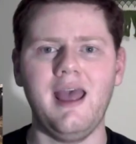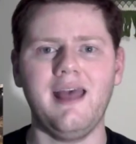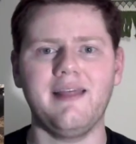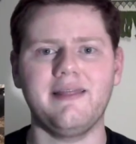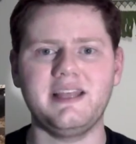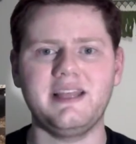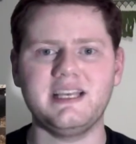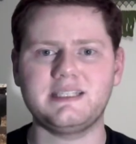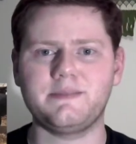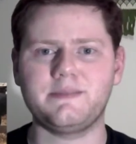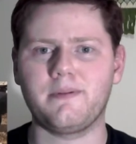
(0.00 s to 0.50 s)

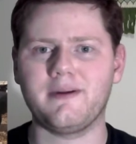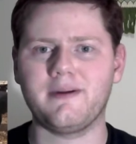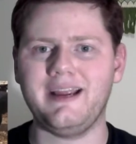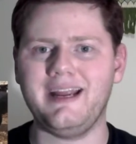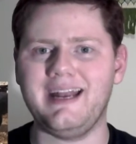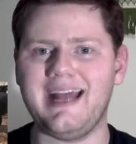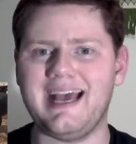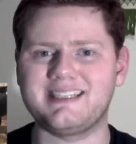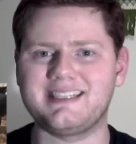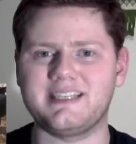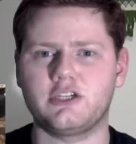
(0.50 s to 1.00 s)
This breed
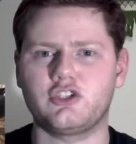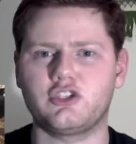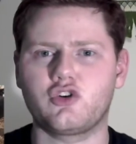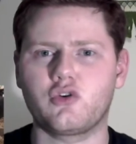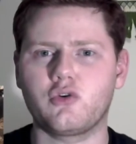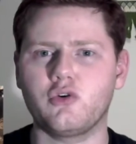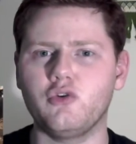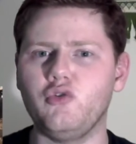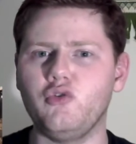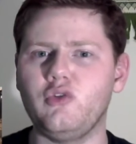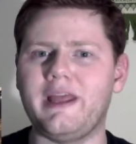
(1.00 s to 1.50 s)
has a
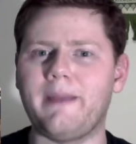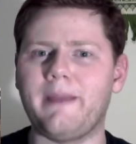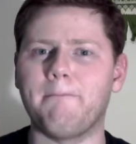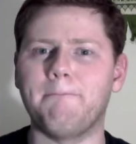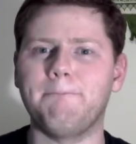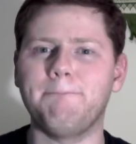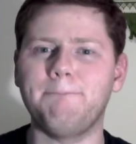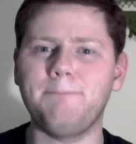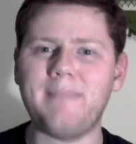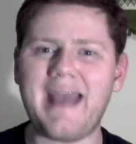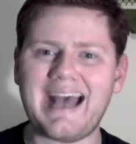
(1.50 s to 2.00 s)
truly
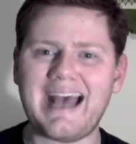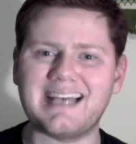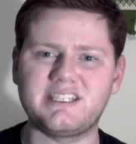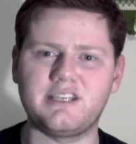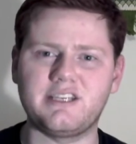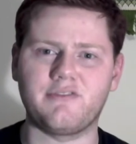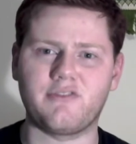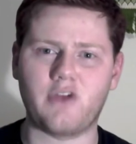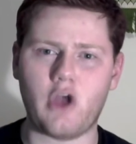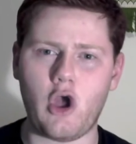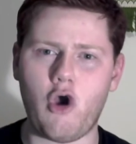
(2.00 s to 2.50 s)

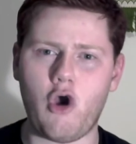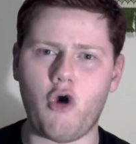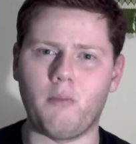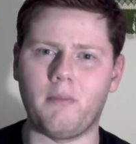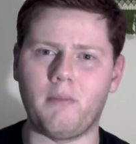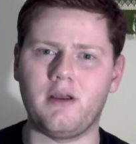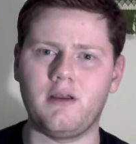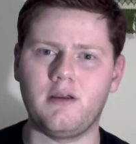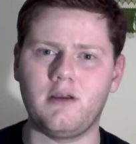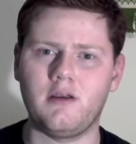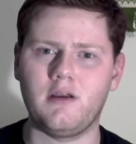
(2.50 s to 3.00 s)
massive comb.
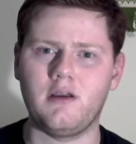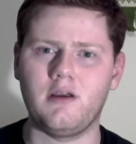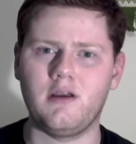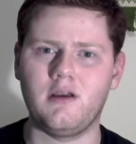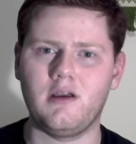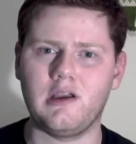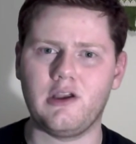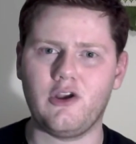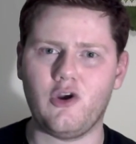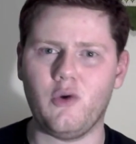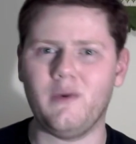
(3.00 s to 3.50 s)

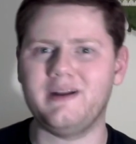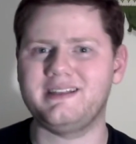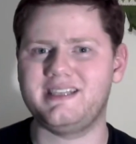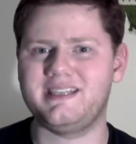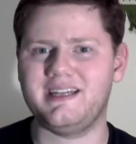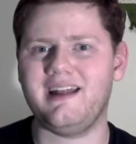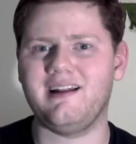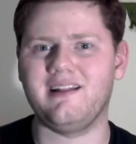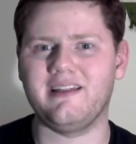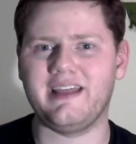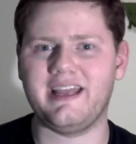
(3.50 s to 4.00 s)

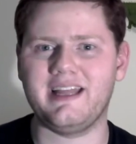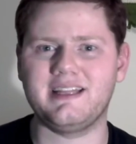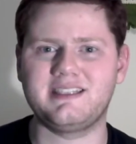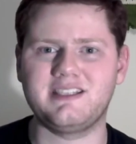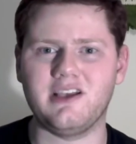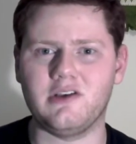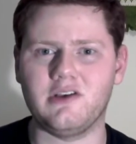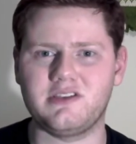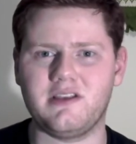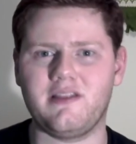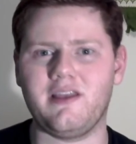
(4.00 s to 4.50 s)
Coincidentally, it's
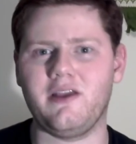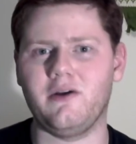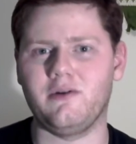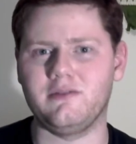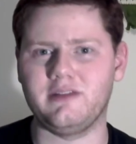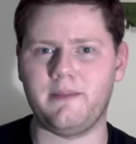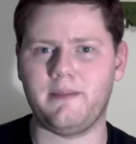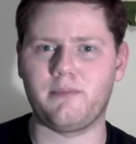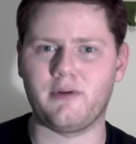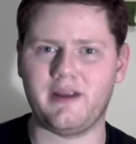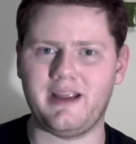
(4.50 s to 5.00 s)
also the
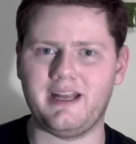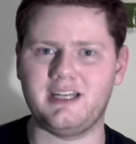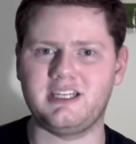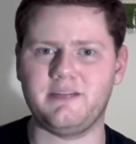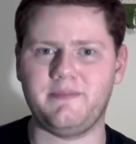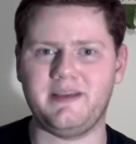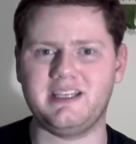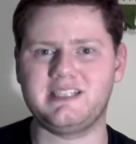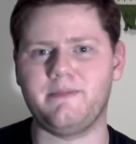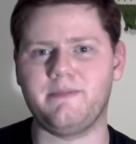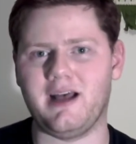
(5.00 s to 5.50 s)
only breed to
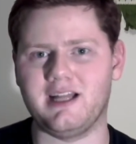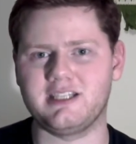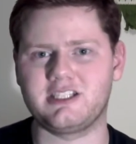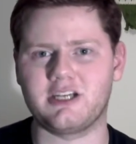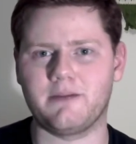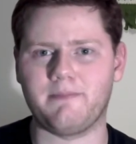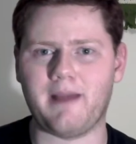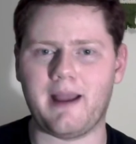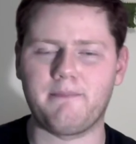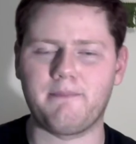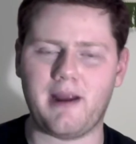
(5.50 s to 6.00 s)
be sponsored
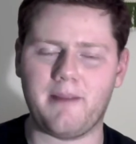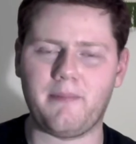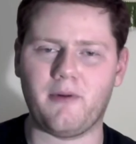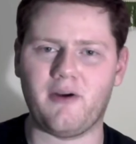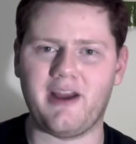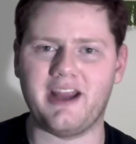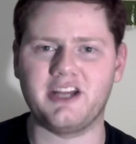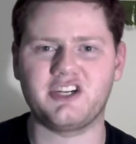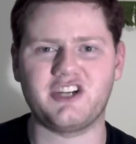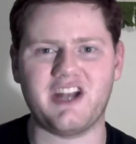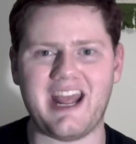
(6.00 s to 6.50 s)
by
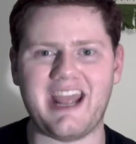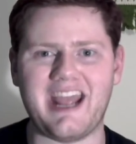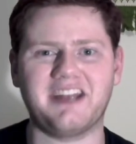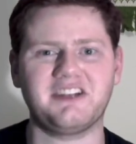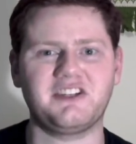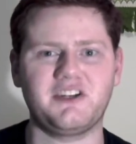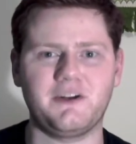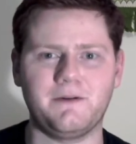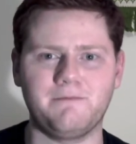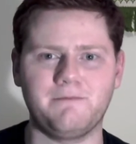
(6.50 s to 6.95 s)
Preparation H.